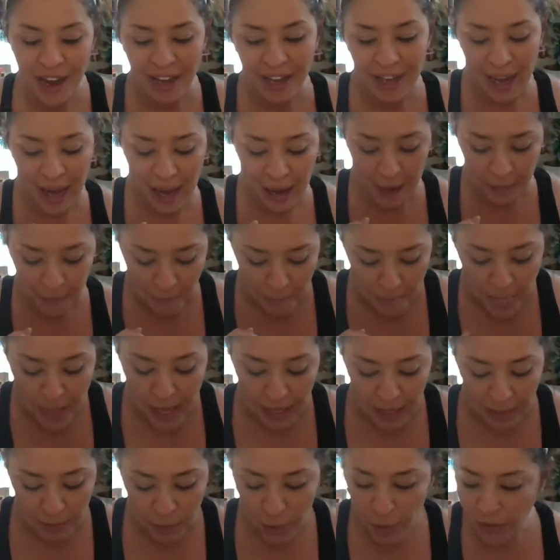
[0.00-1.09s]
Okay.
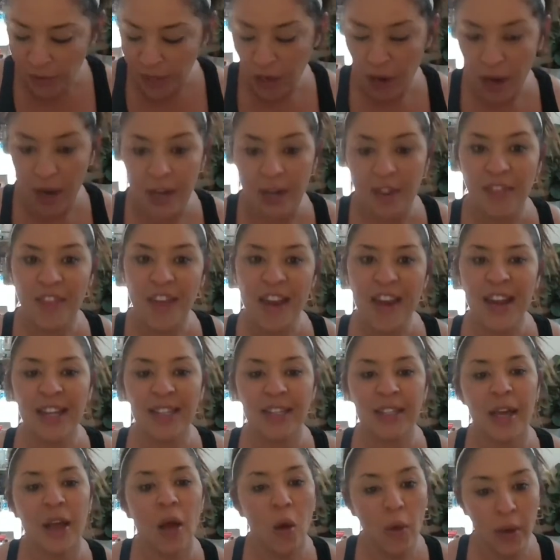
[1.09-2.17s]
Moving on. Then I
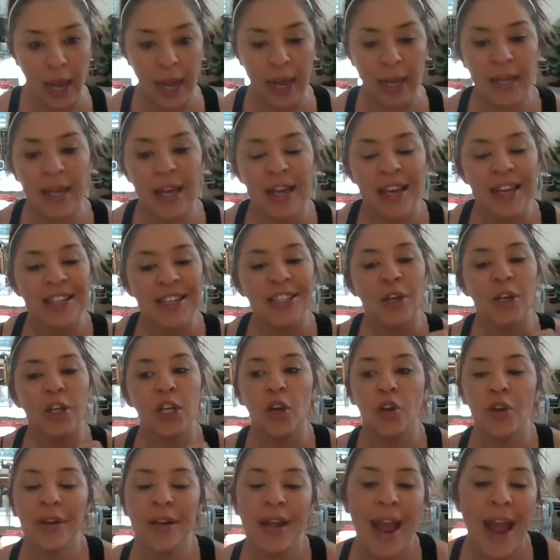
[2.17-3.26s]
say, okay, so
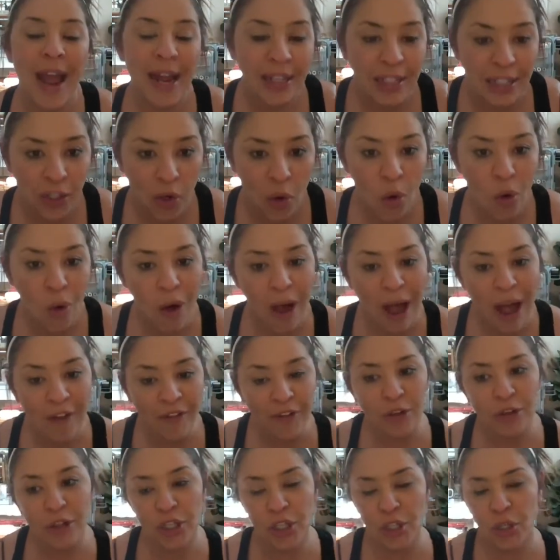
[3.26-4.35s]
your next goal
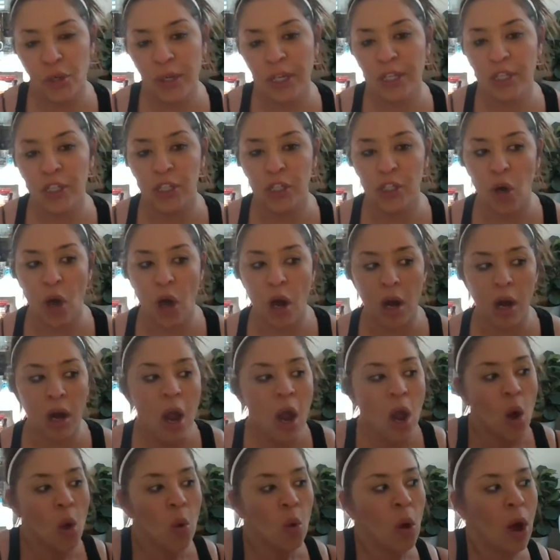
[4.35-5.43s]
after Shooting Star,
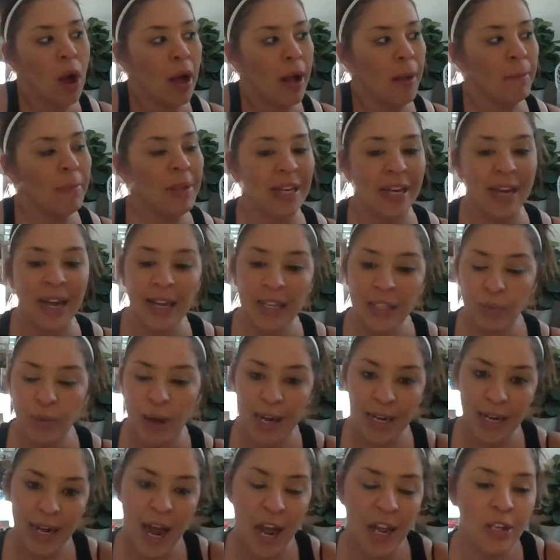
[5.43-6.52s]
because
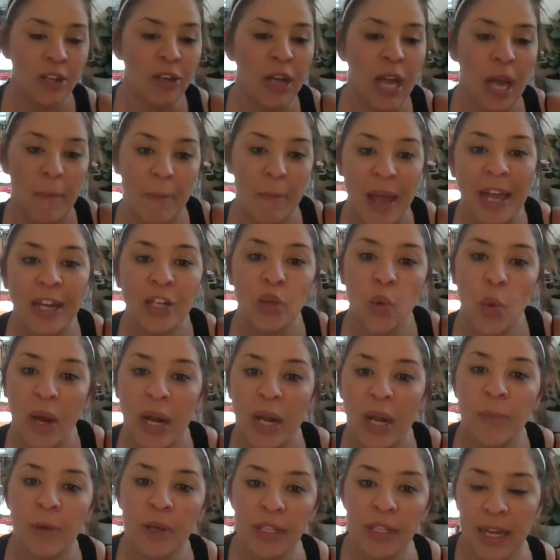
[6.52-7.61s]
right now you get paid
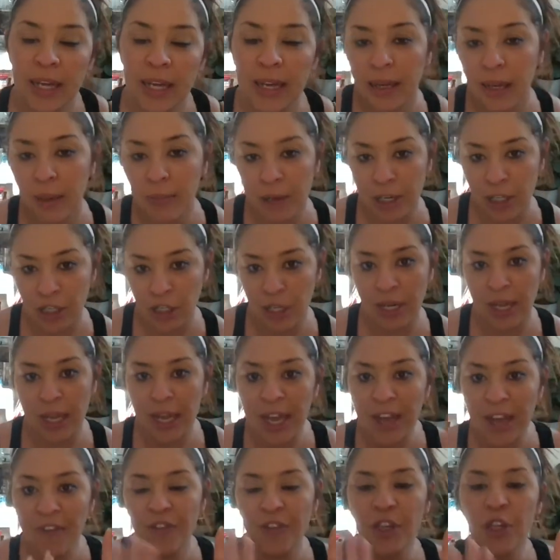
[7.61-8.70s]
20% commission.
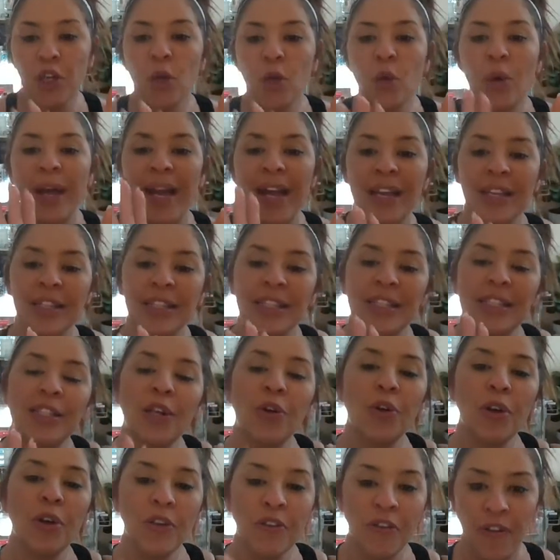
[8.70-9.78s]
If you hit
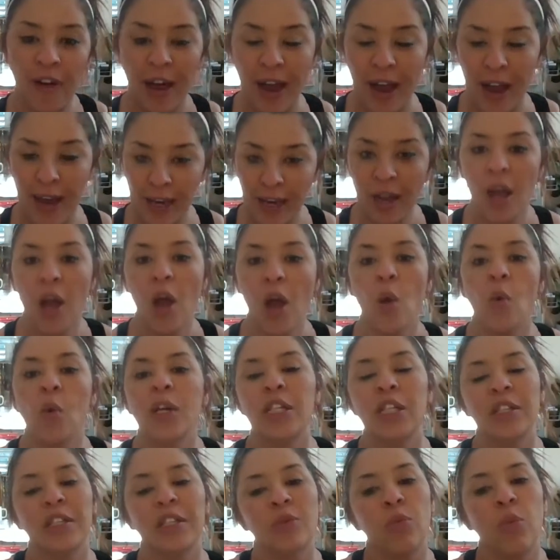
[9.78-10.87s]
certified, which
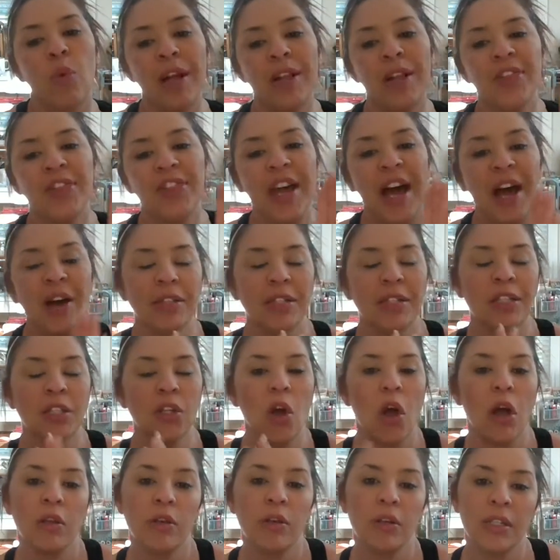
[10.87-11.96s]
is
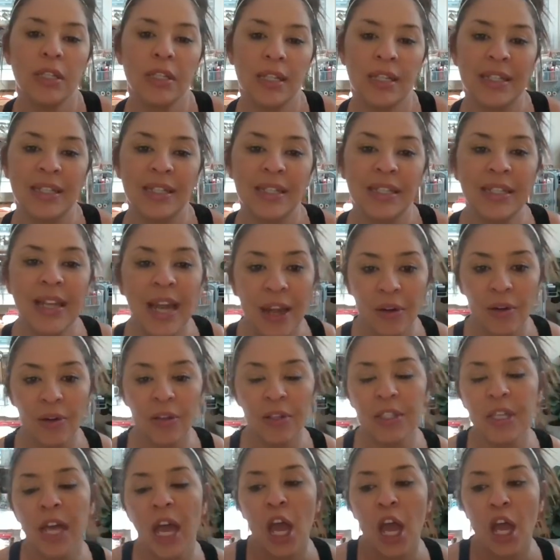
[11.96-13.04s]
$1,000 in
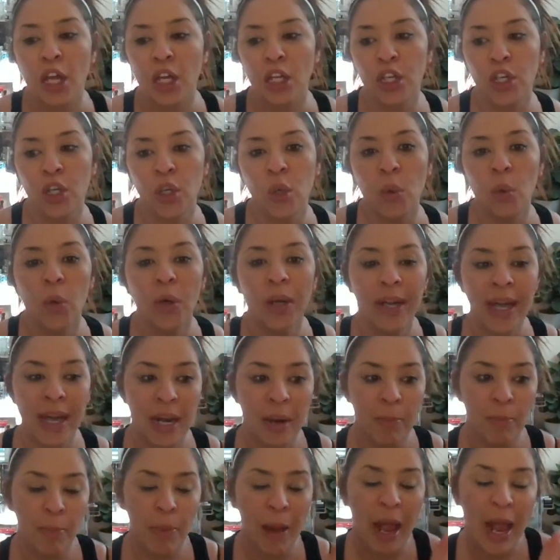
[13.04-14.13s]
sales, you will get
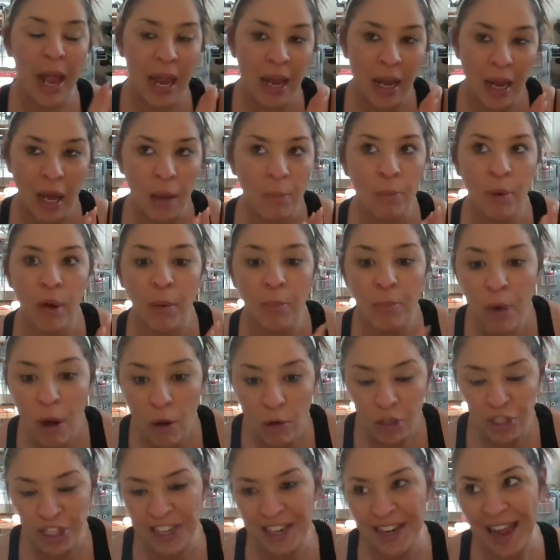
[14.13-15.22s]
a
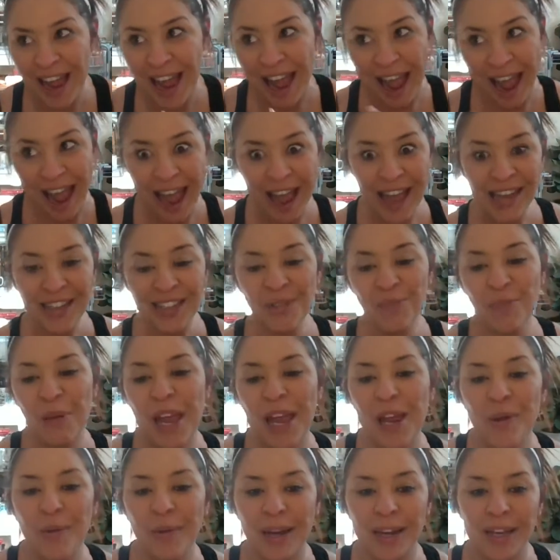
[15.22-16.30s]
promotion and a
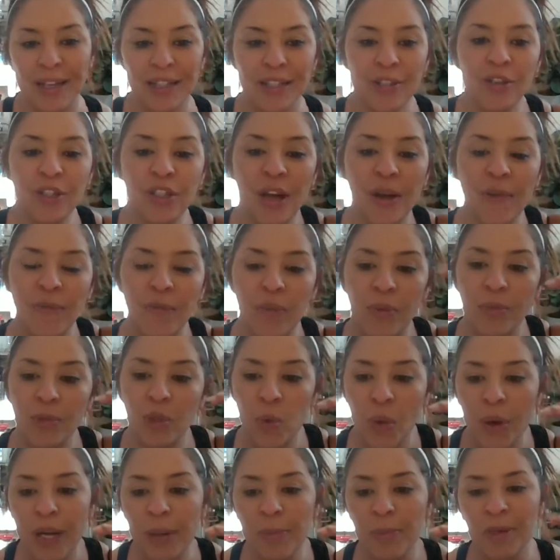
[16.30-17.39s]
pay raise. You jump from
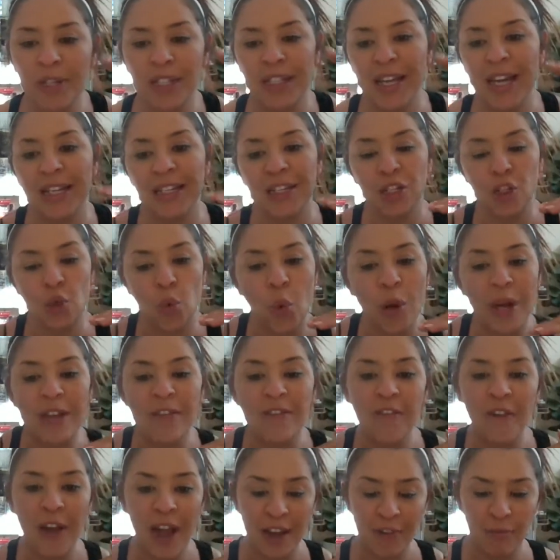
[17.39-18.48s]
20% to
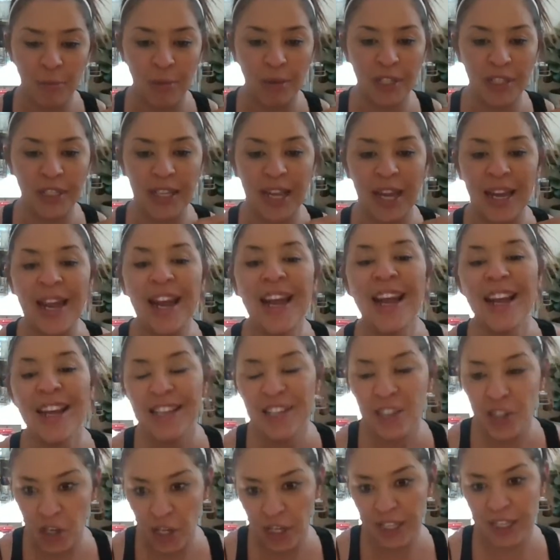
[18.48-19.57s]
25%,
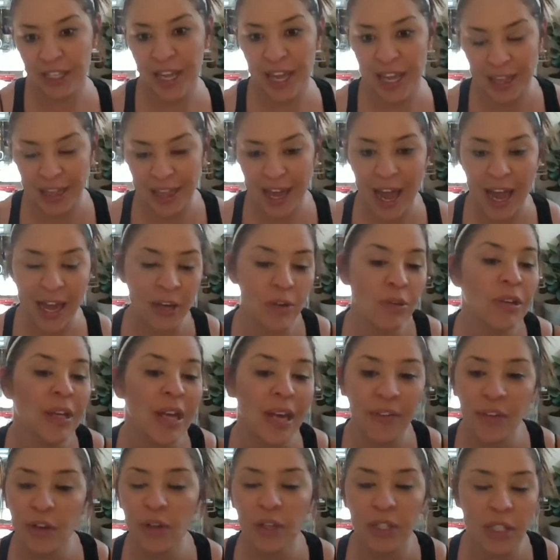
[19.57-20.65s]
just like that, and you
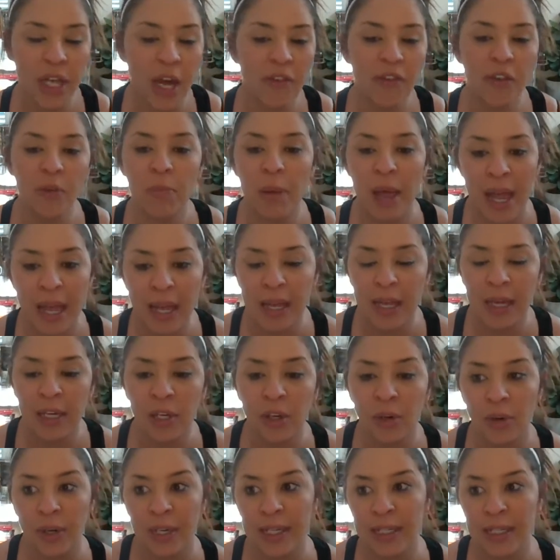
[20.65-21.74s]
give yourself a pay
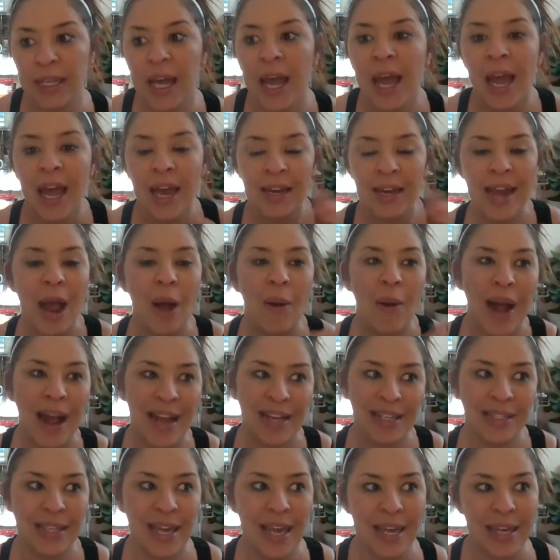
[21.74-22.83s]
increase. Now I
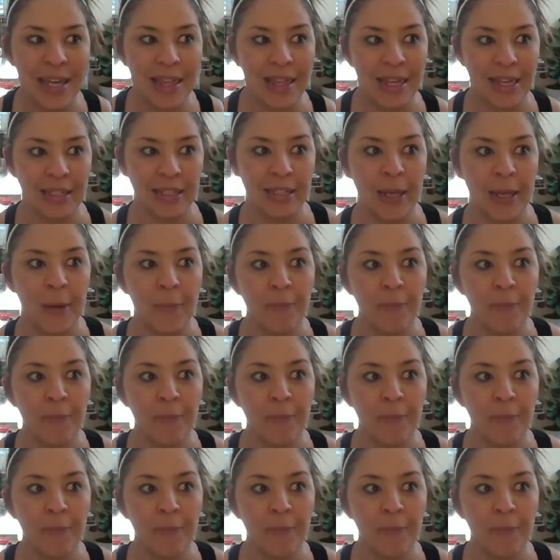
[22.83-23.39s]
say this.